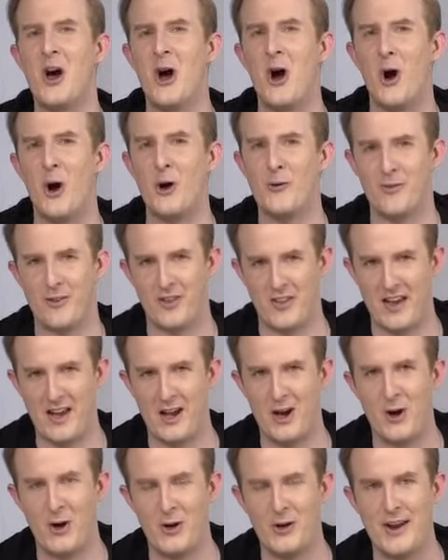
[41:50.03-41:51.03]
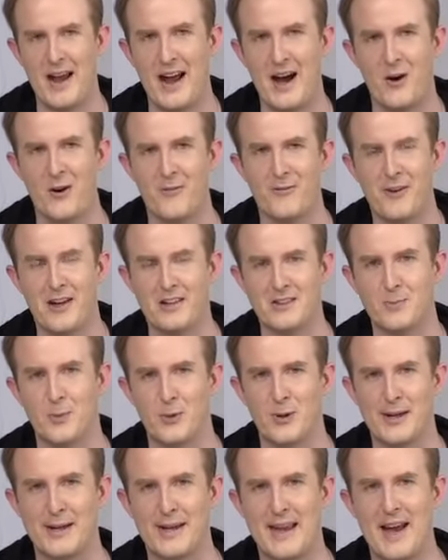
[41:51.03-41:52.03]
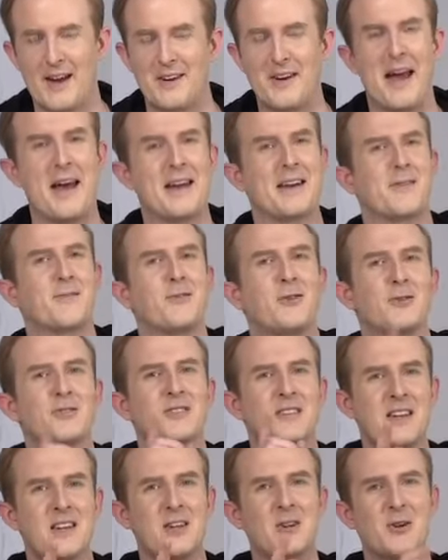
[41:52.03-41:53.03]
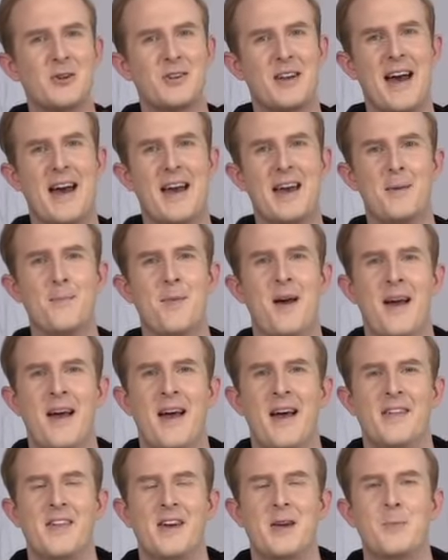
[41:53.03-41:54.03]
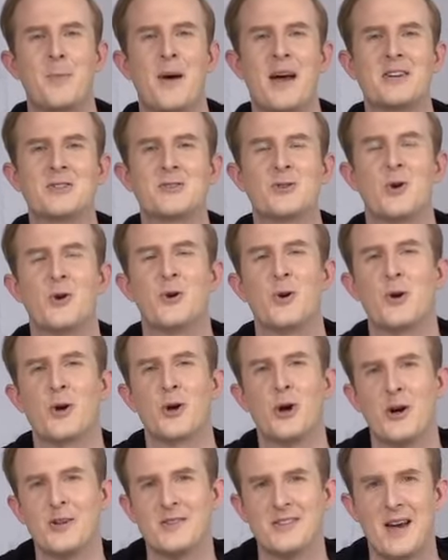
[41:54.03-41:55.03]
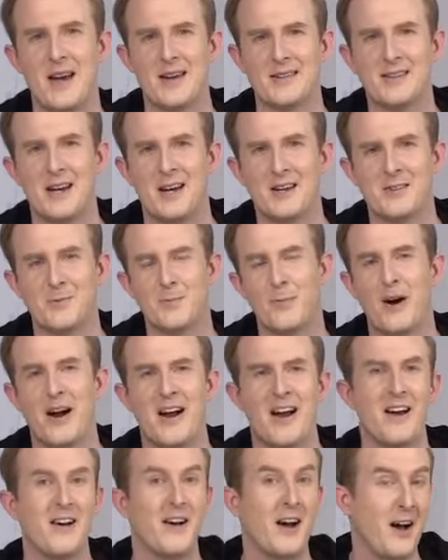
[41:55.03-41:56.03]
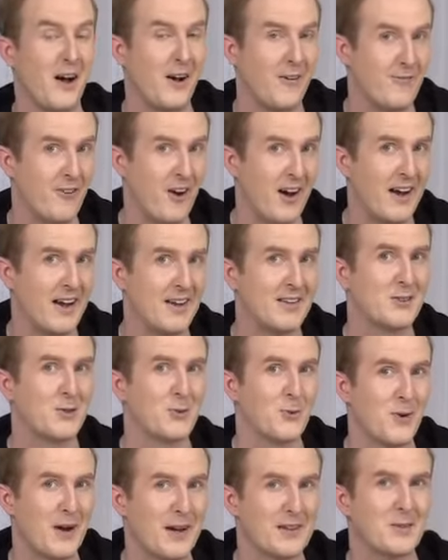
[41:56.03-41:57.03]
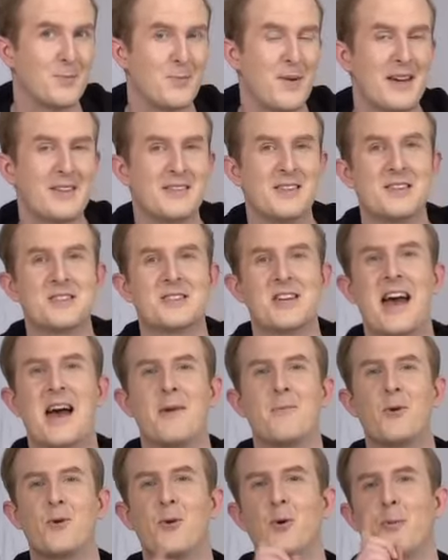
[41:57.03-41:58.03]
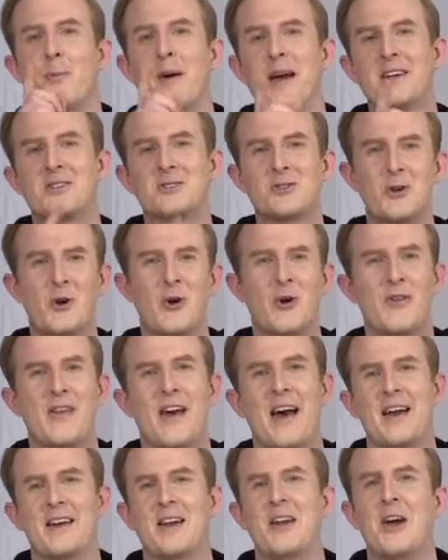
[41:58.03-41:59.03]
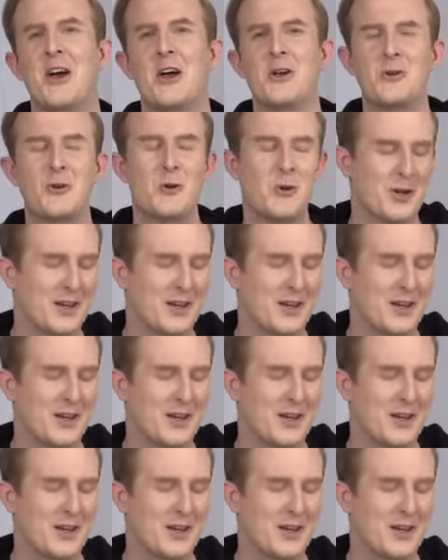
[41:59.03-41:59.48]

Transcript: over there on our Facebook account. And if you see your name, then make sure you contact us by, uh, via direct message and we will make sure that you